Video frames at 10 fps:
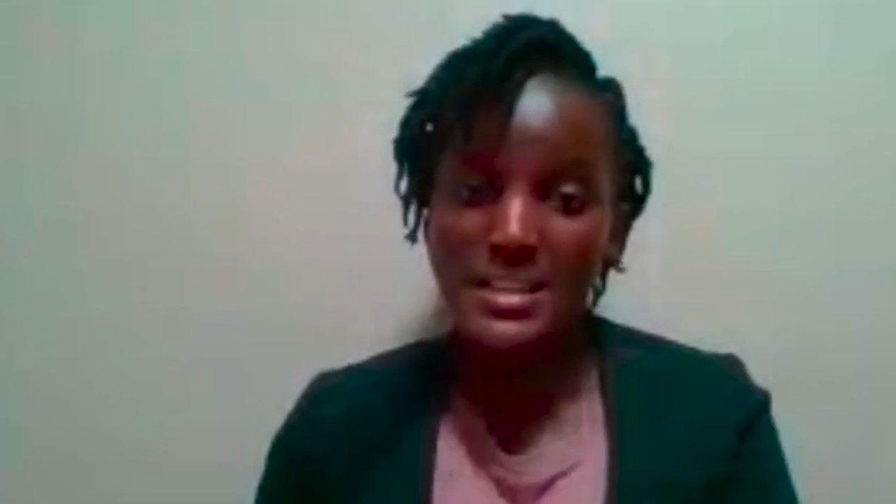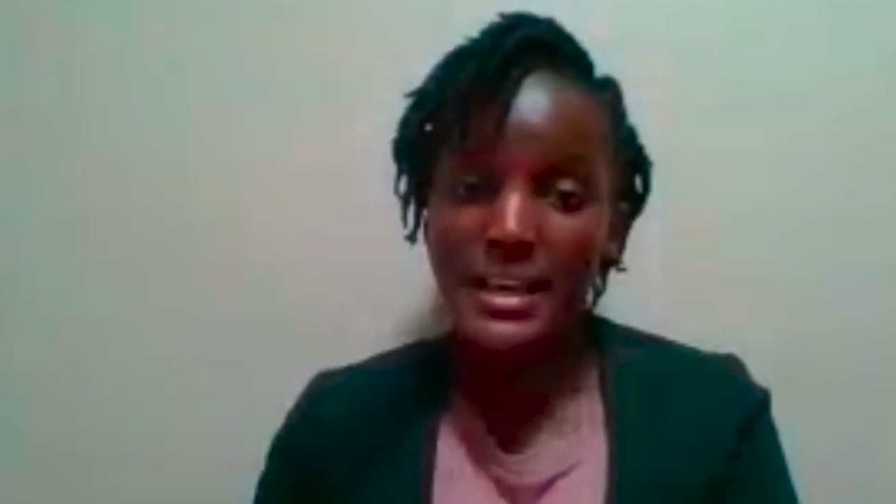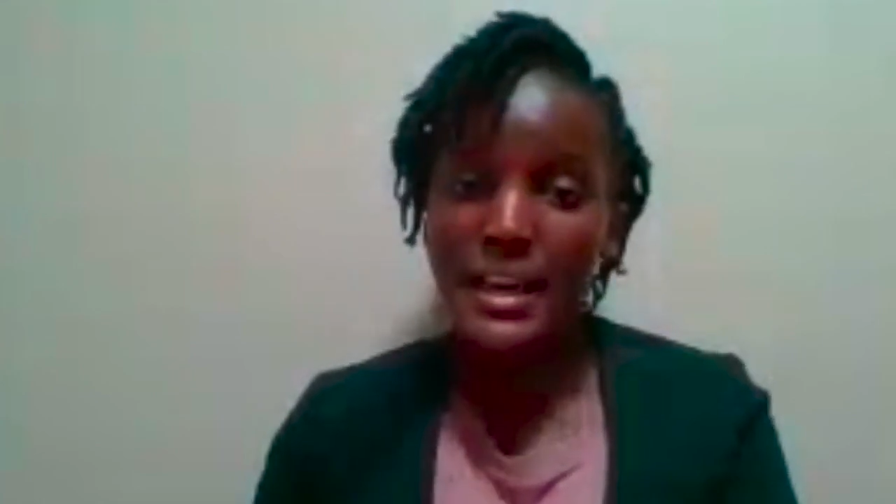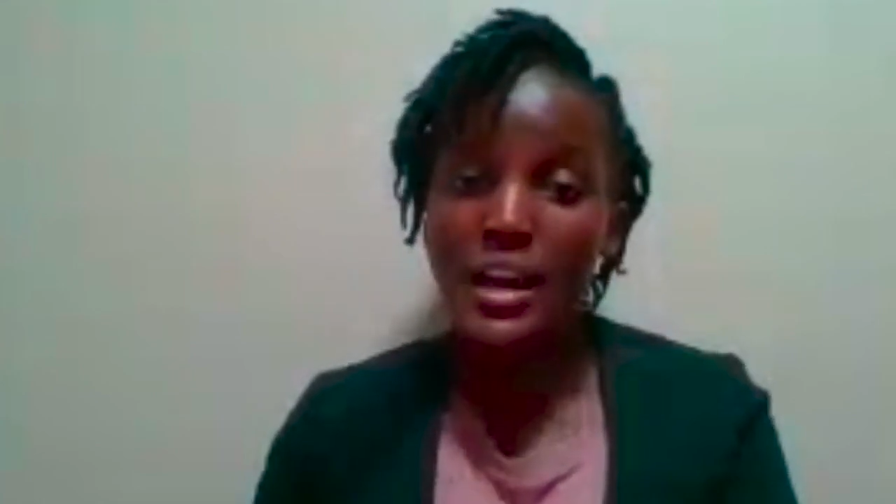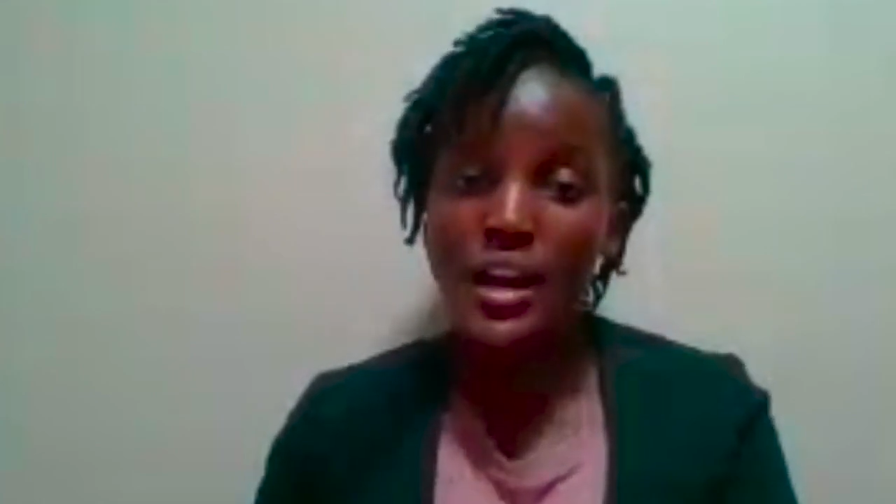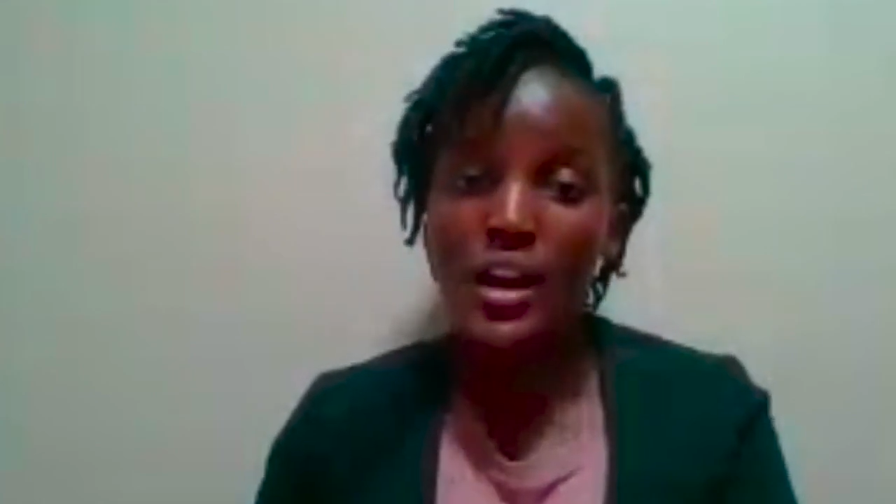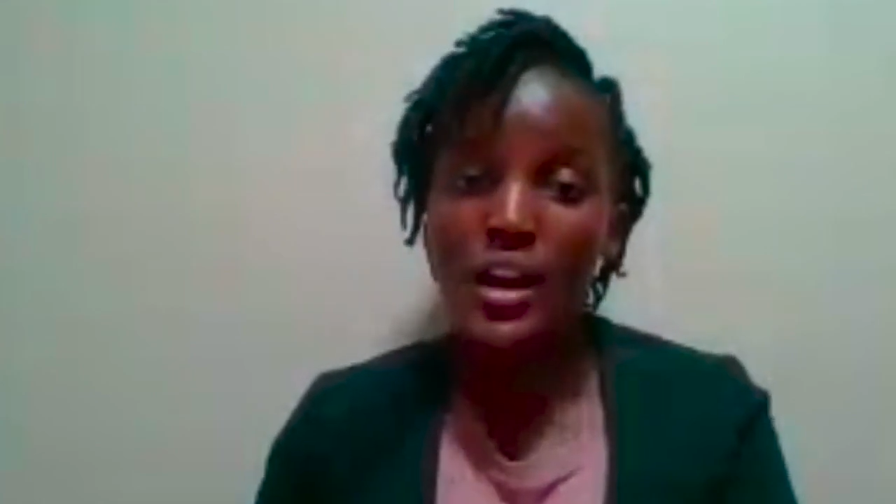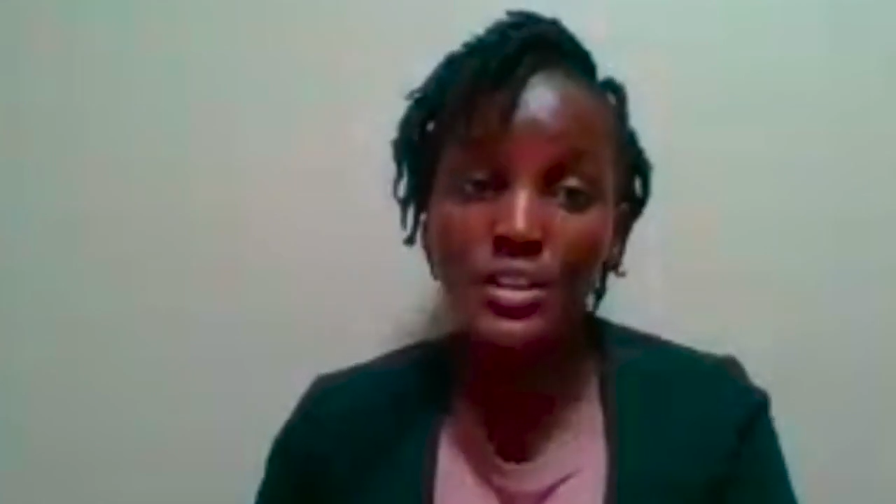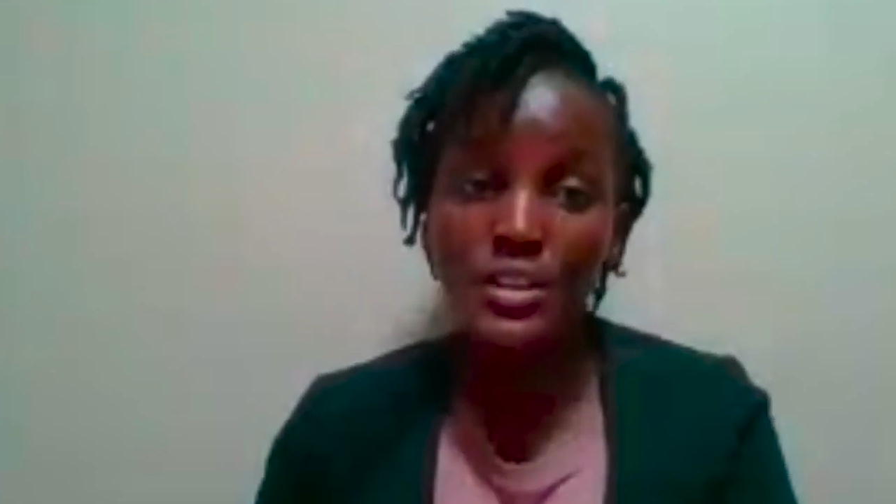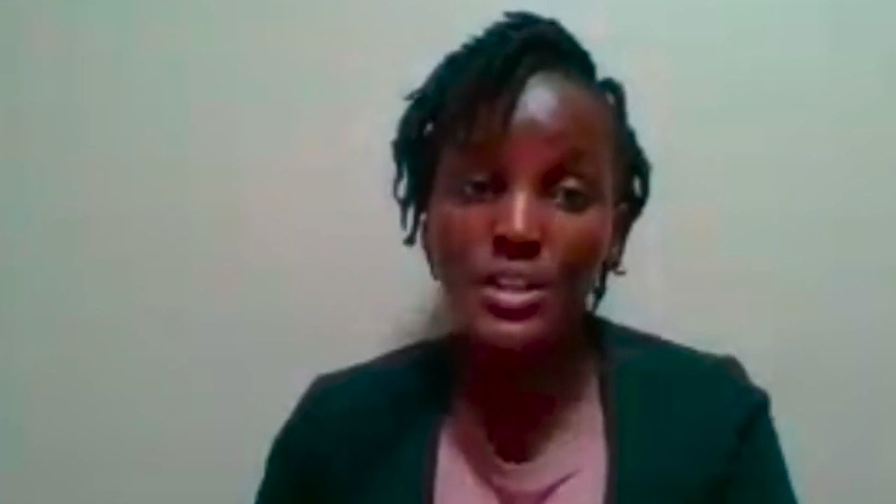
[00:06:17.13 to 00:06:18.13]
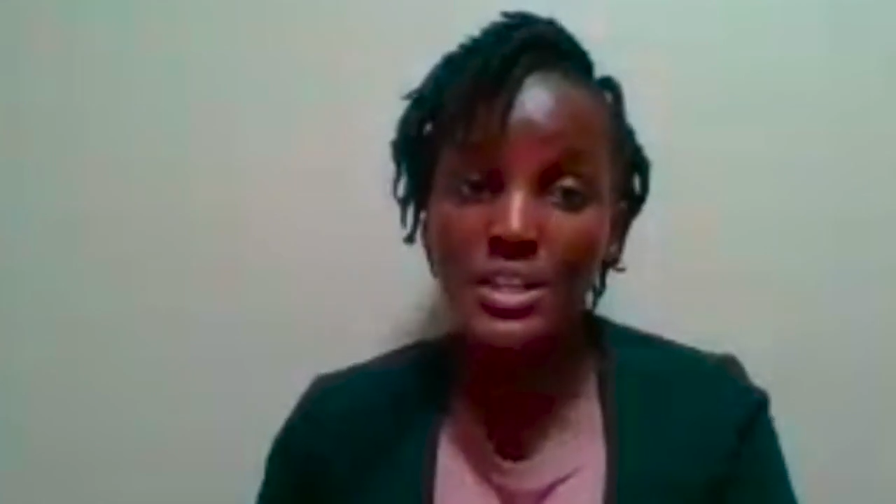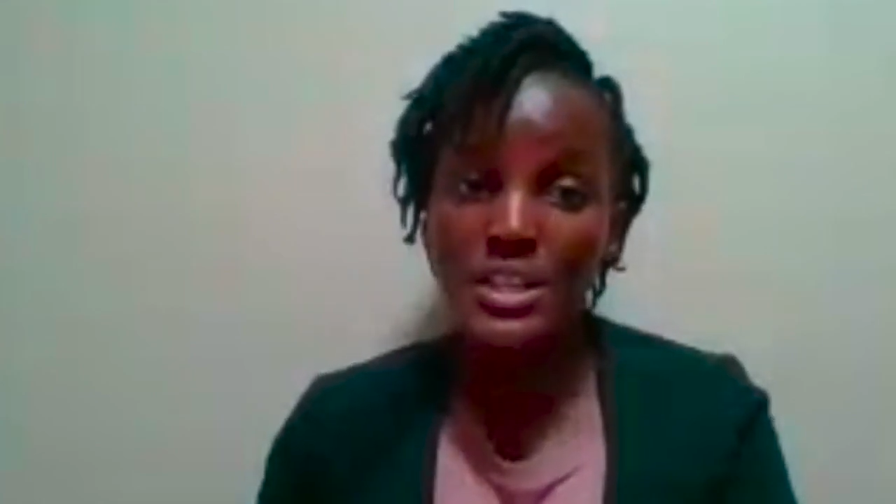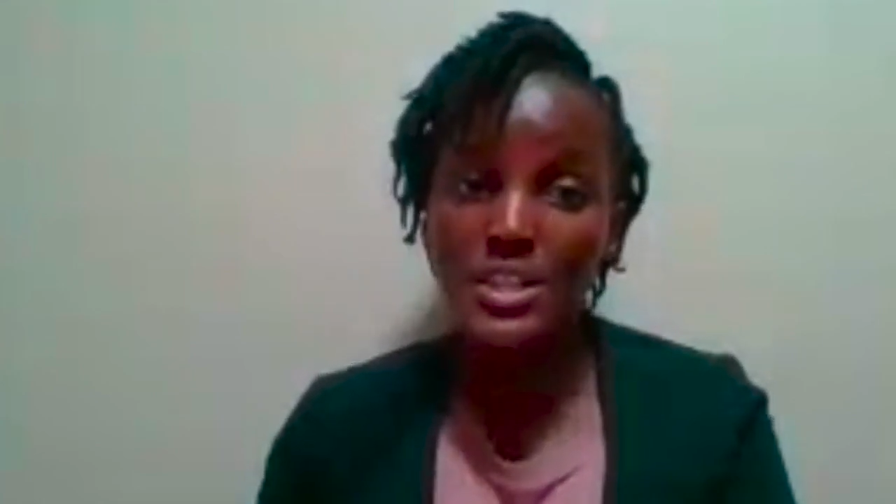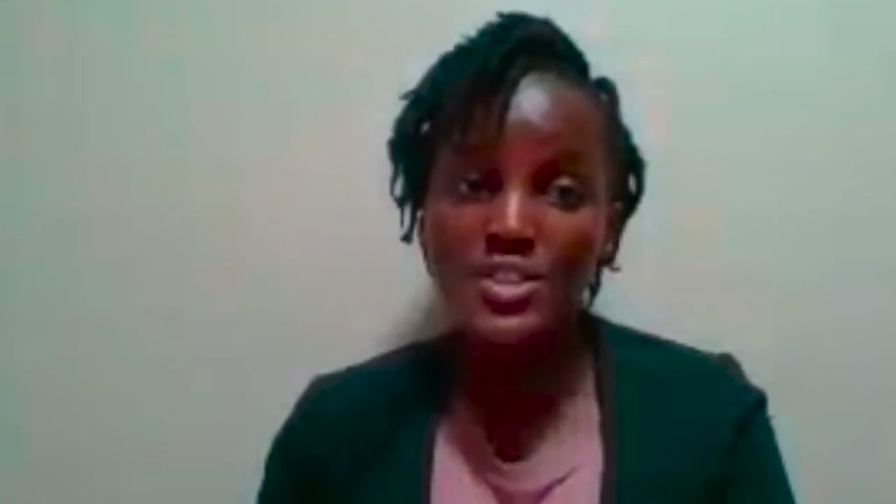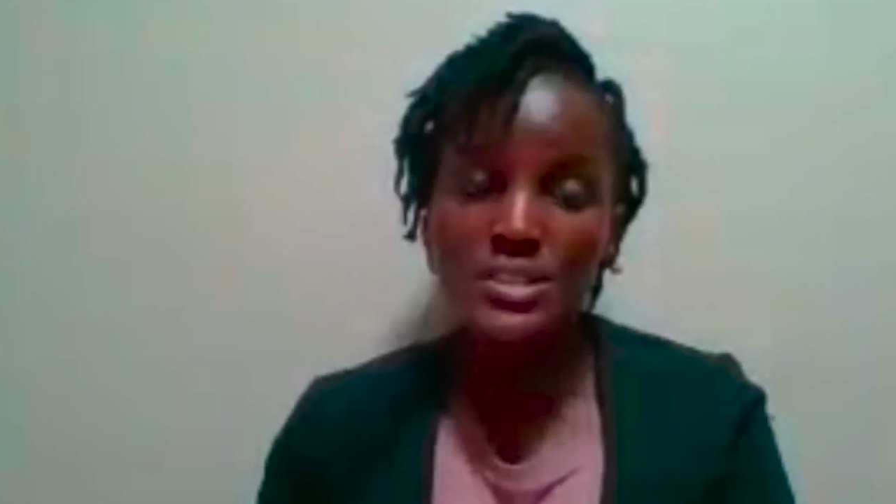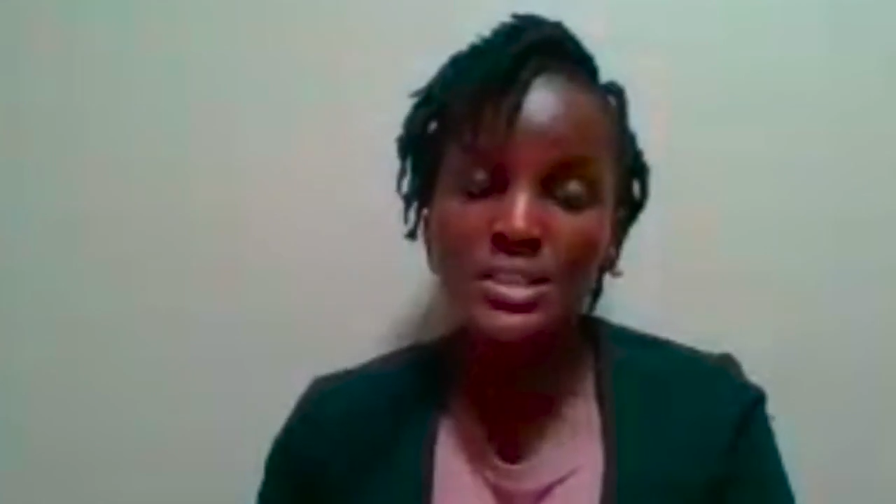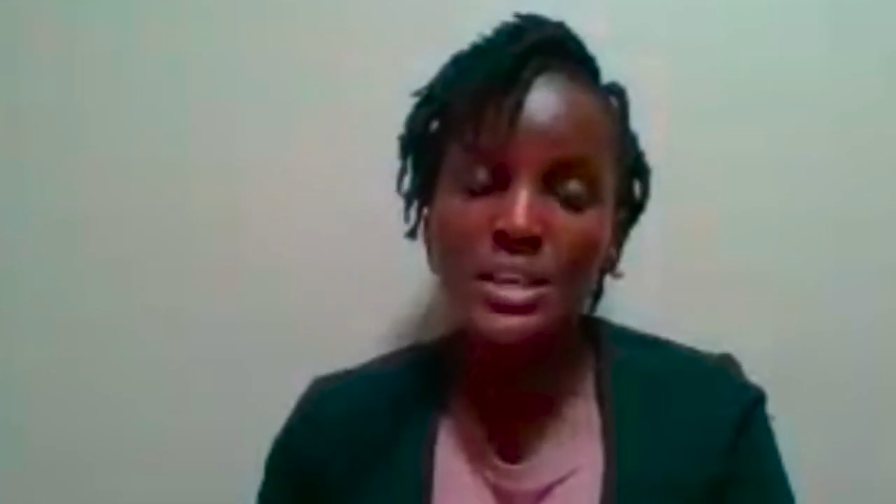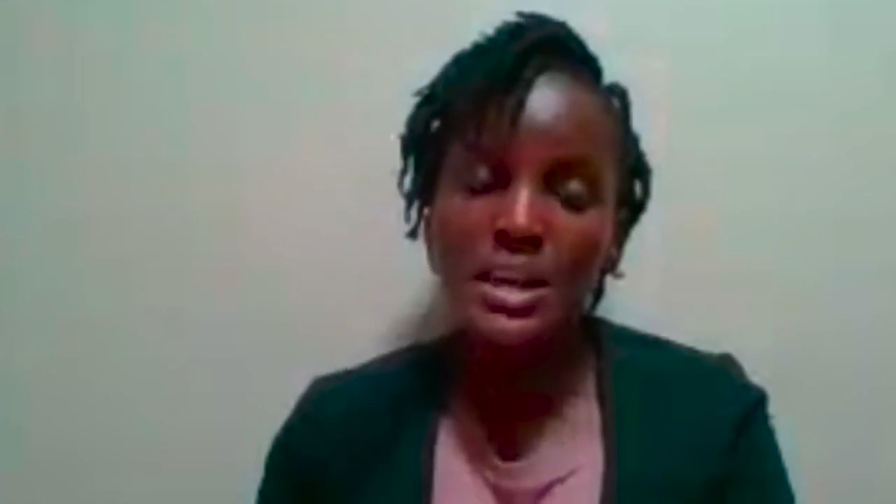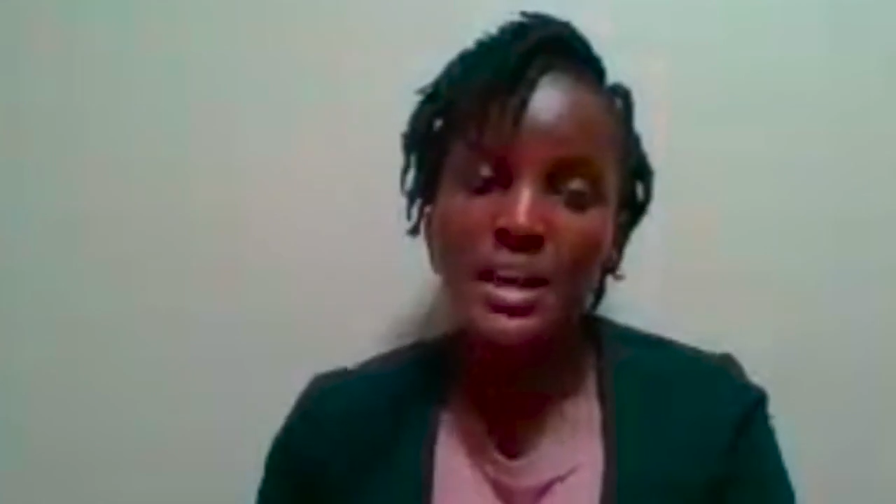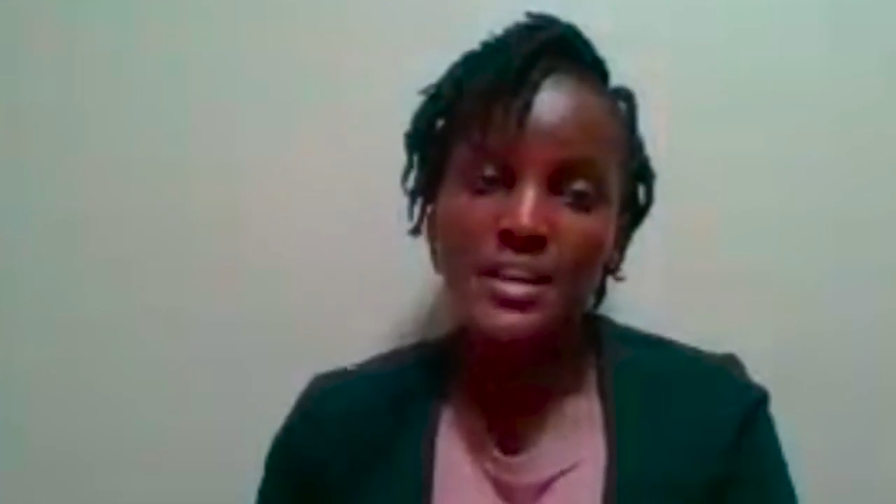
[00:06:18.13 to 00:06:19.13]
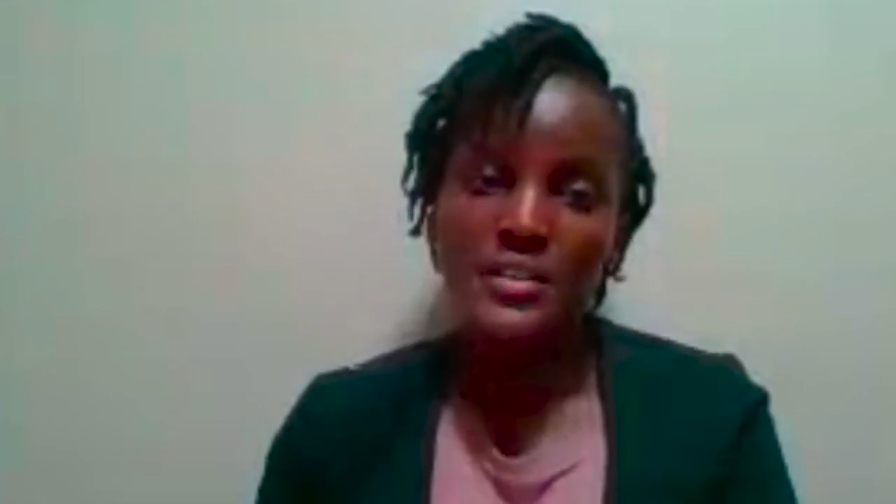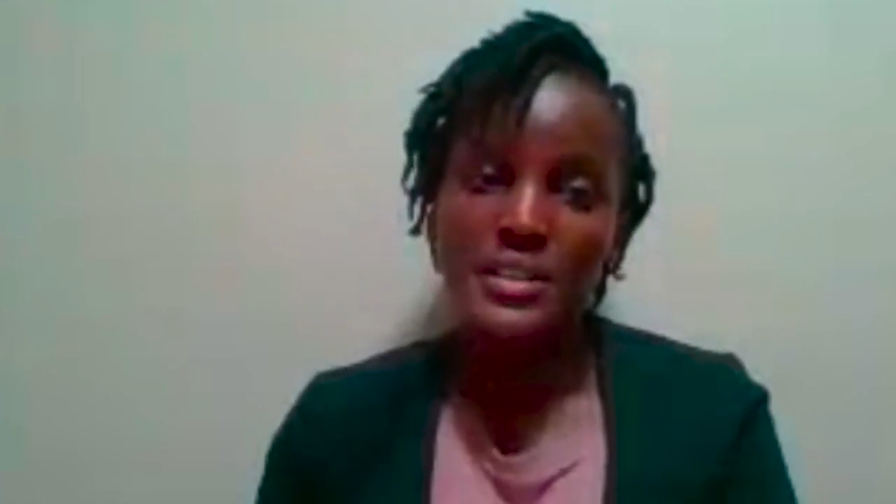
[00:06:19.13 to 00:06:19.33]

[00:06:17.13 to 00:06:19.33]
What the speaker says: that are impacting different